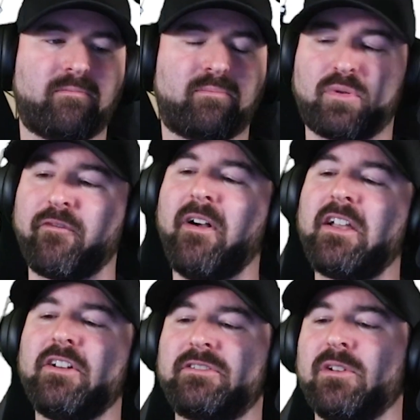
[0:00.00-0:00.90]
Bro,
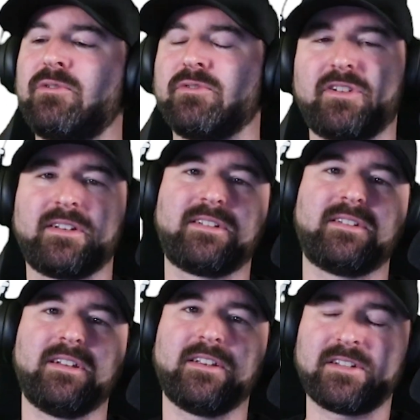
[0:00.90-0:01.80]
your social justice
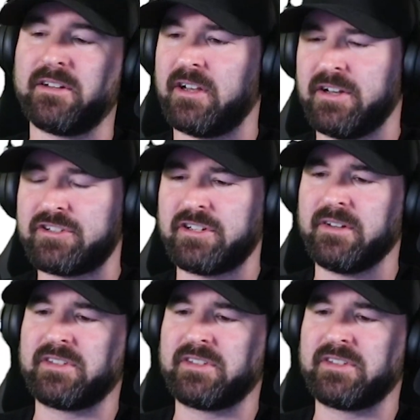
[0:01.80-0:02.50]
initiatives.